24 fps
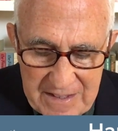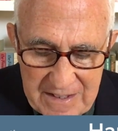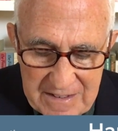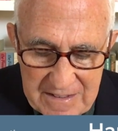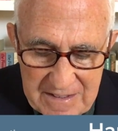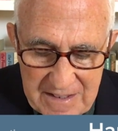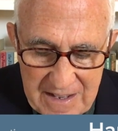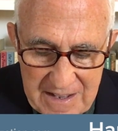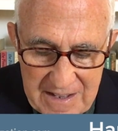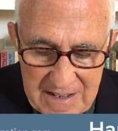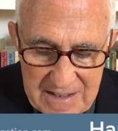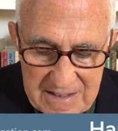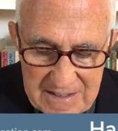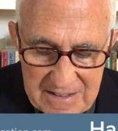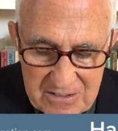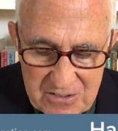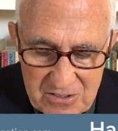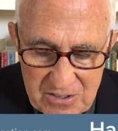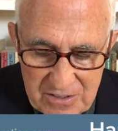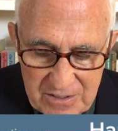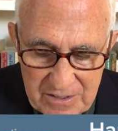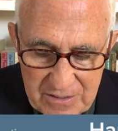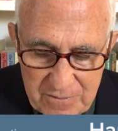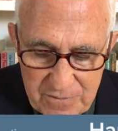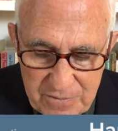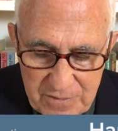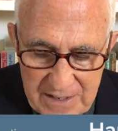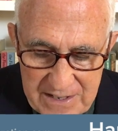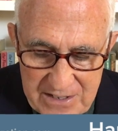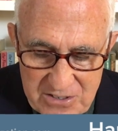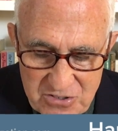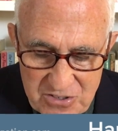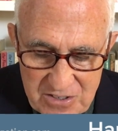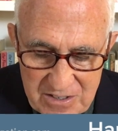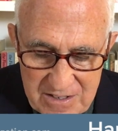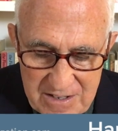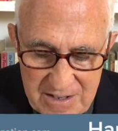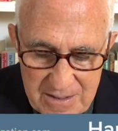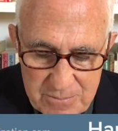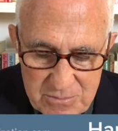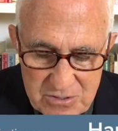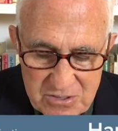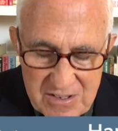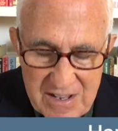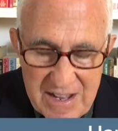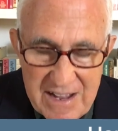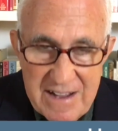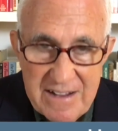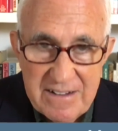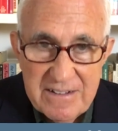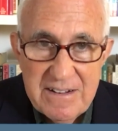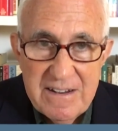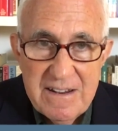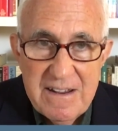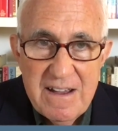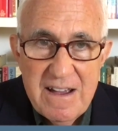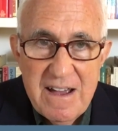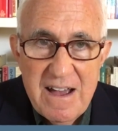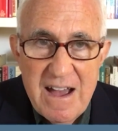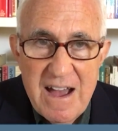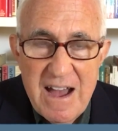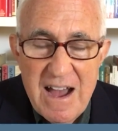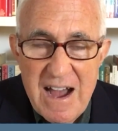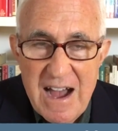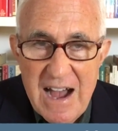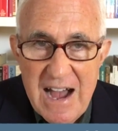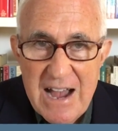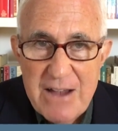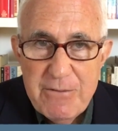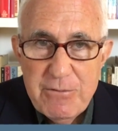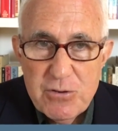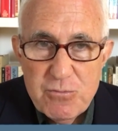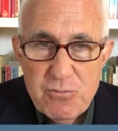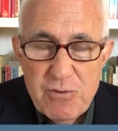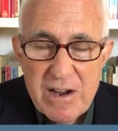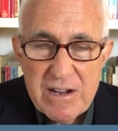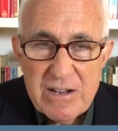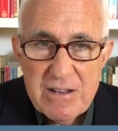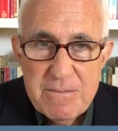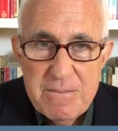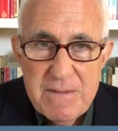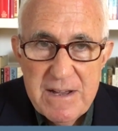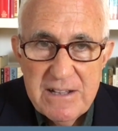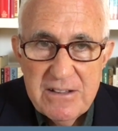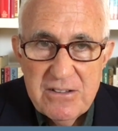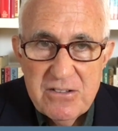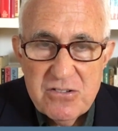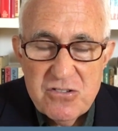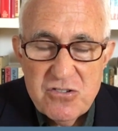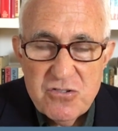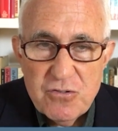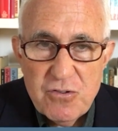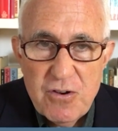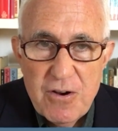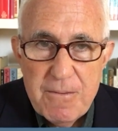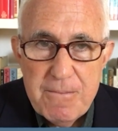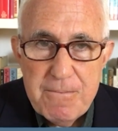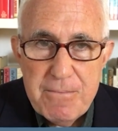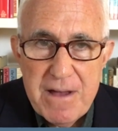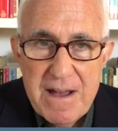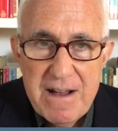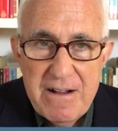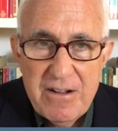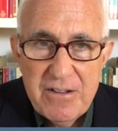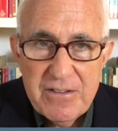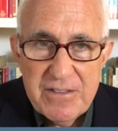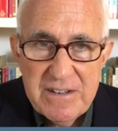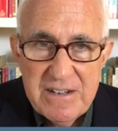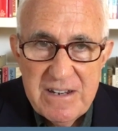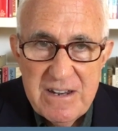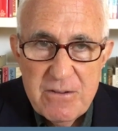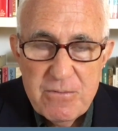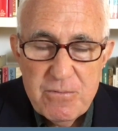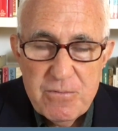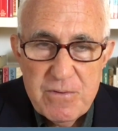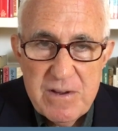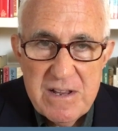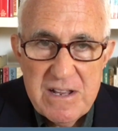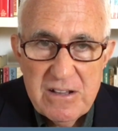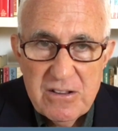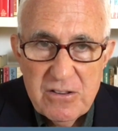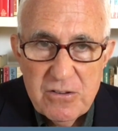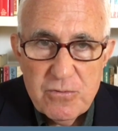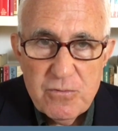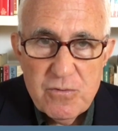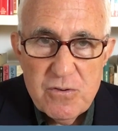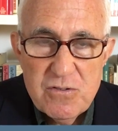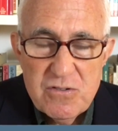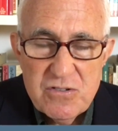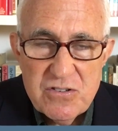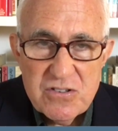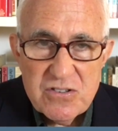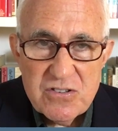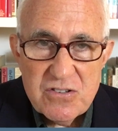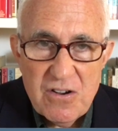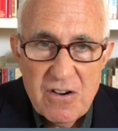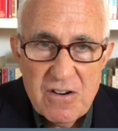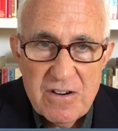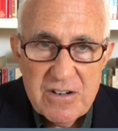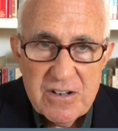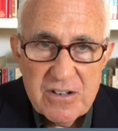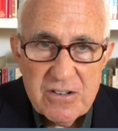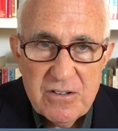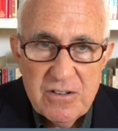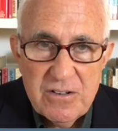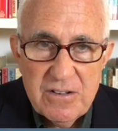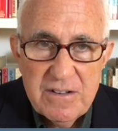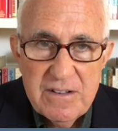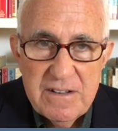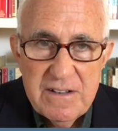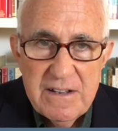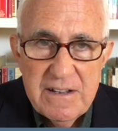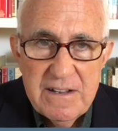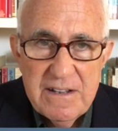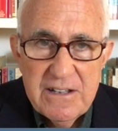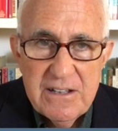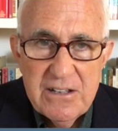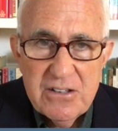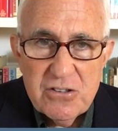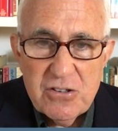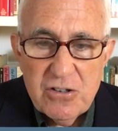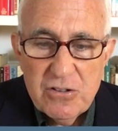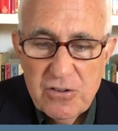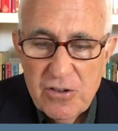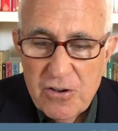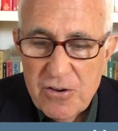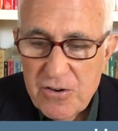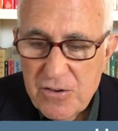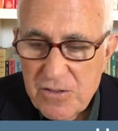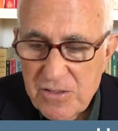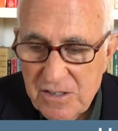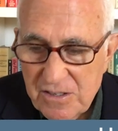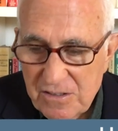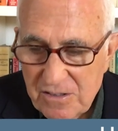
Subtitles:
until inflation comes down. I would recommend to Jerome Powell that he read LaRouche's article to learn the